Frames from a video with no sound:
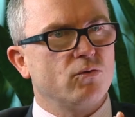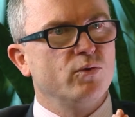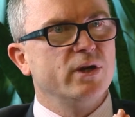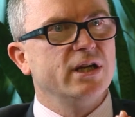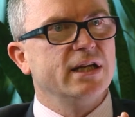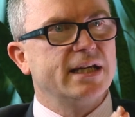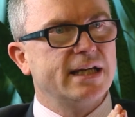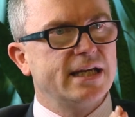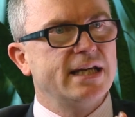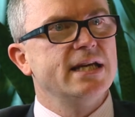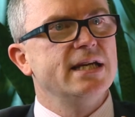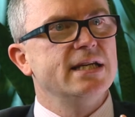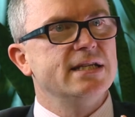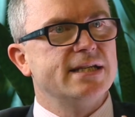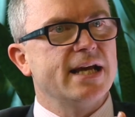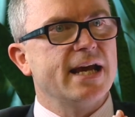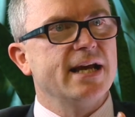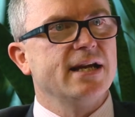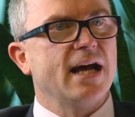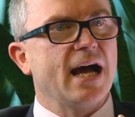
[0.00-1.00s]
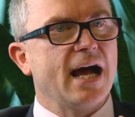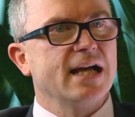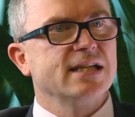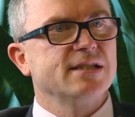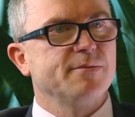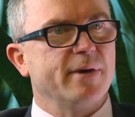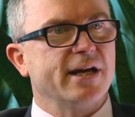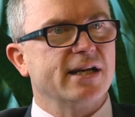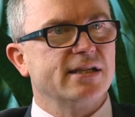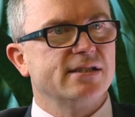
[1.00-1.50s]
are really key data
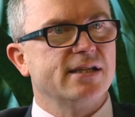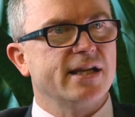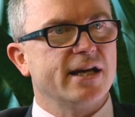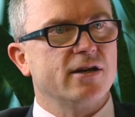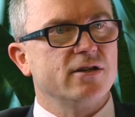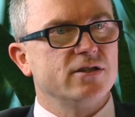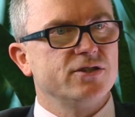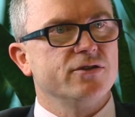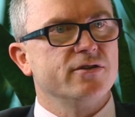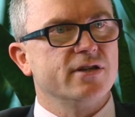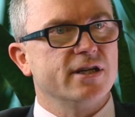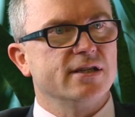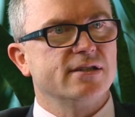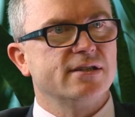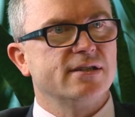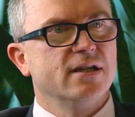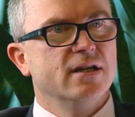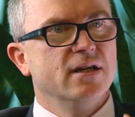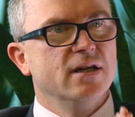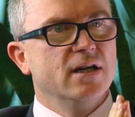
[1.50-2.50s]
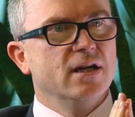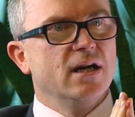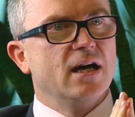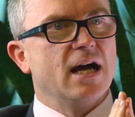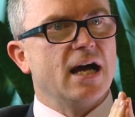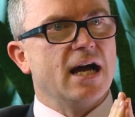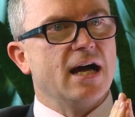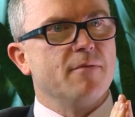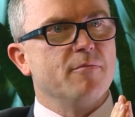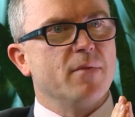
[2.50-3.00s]
aspects there to this.
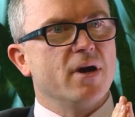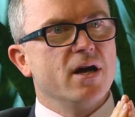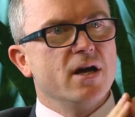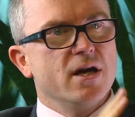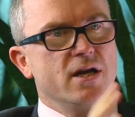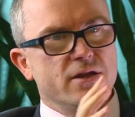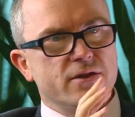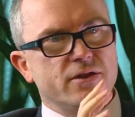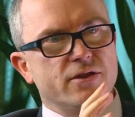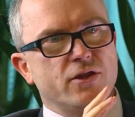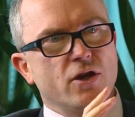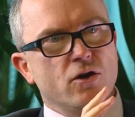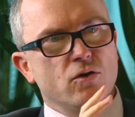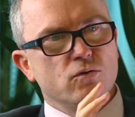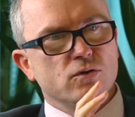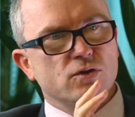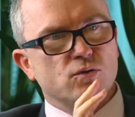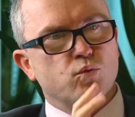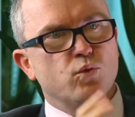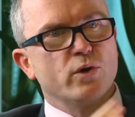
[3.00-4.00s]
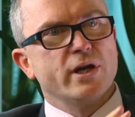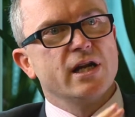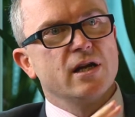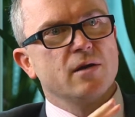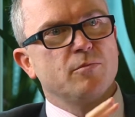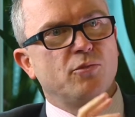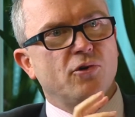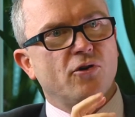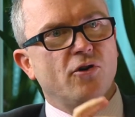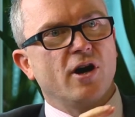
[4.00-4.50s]
Um, those
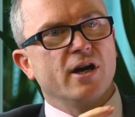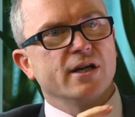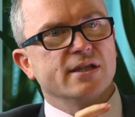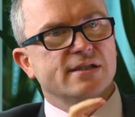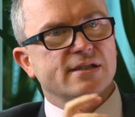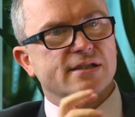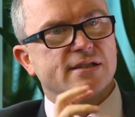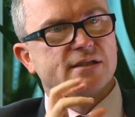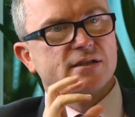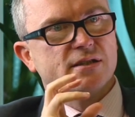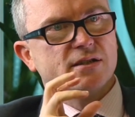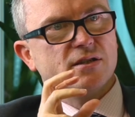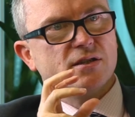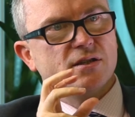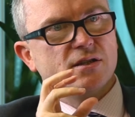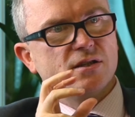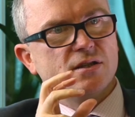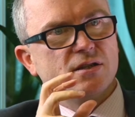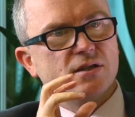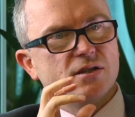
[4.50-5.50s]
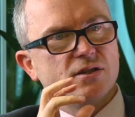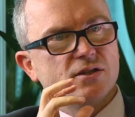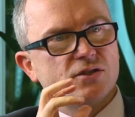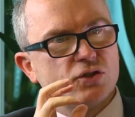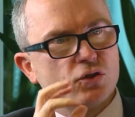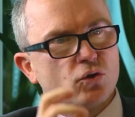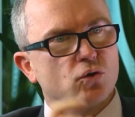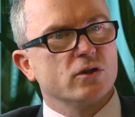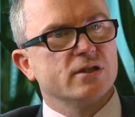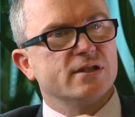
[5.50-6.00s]
real price
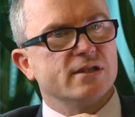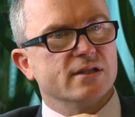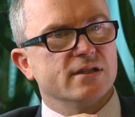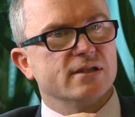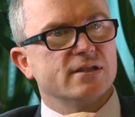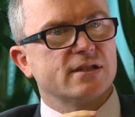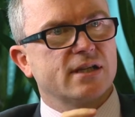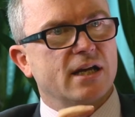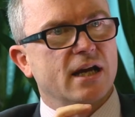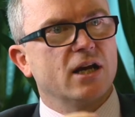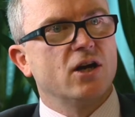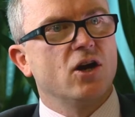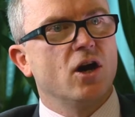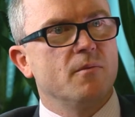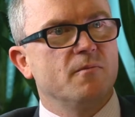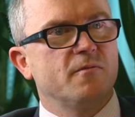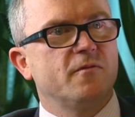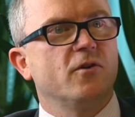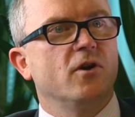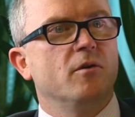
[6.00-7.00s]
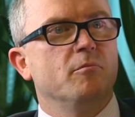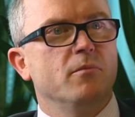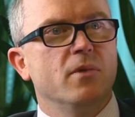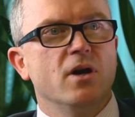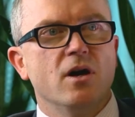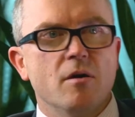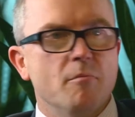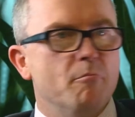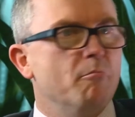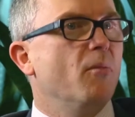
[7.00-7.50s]
sources can come from
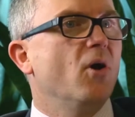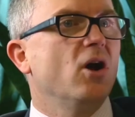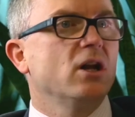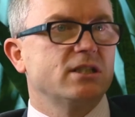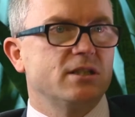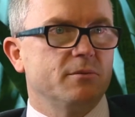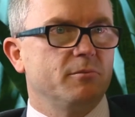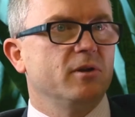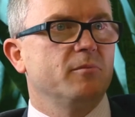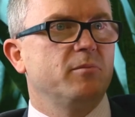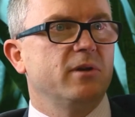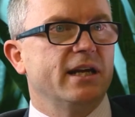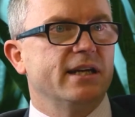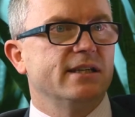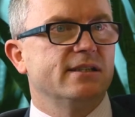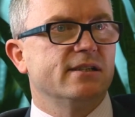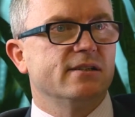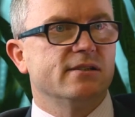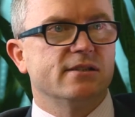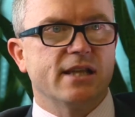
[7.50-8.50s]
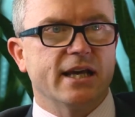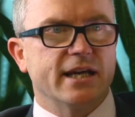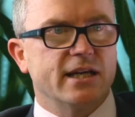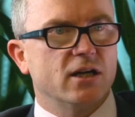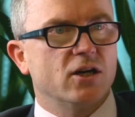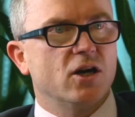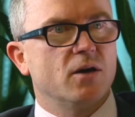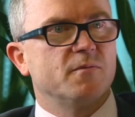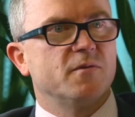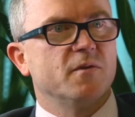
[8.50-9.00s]
multiple places. They
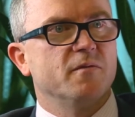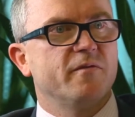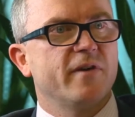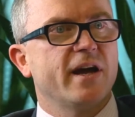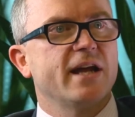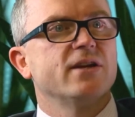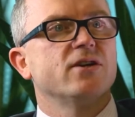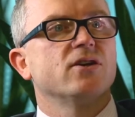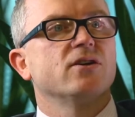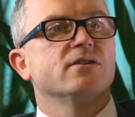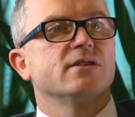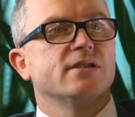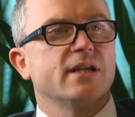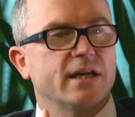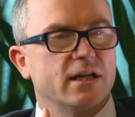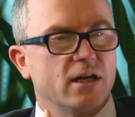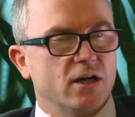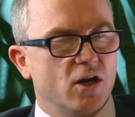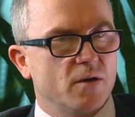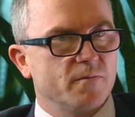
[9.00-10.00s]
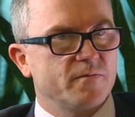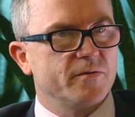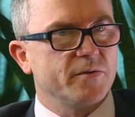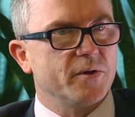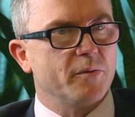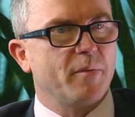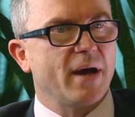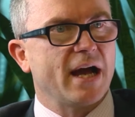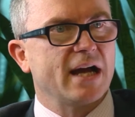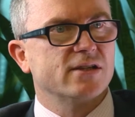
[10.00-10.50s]
can come from vendors, they can come from
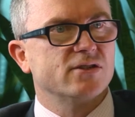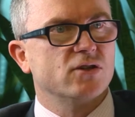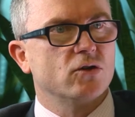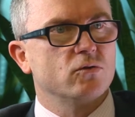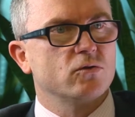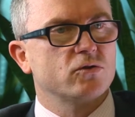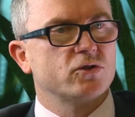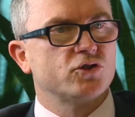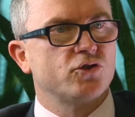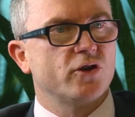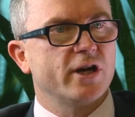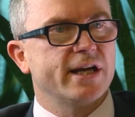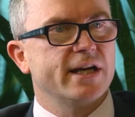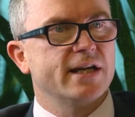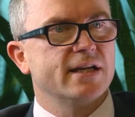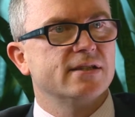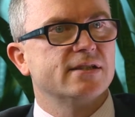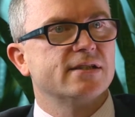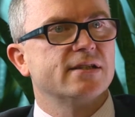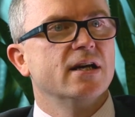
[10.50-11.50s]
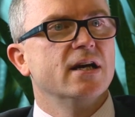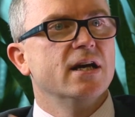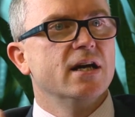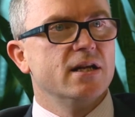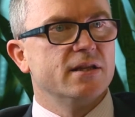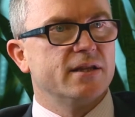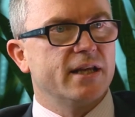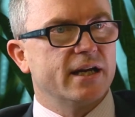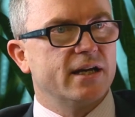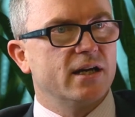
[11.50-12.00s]
the bank's own trades,
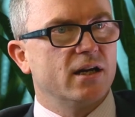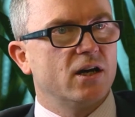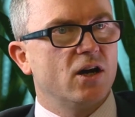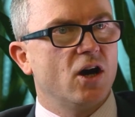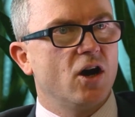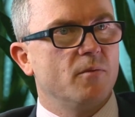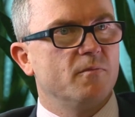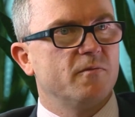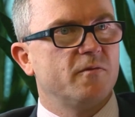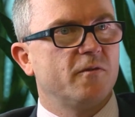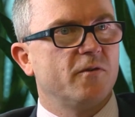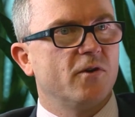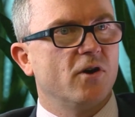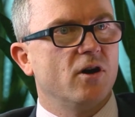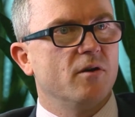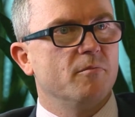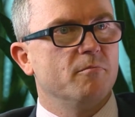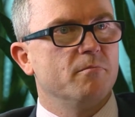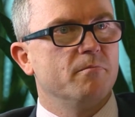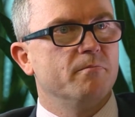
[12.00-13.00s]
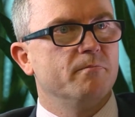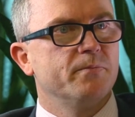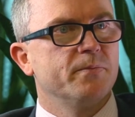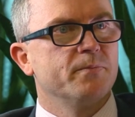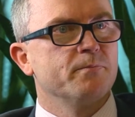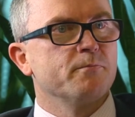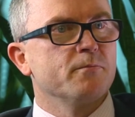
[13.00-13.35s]
they can come from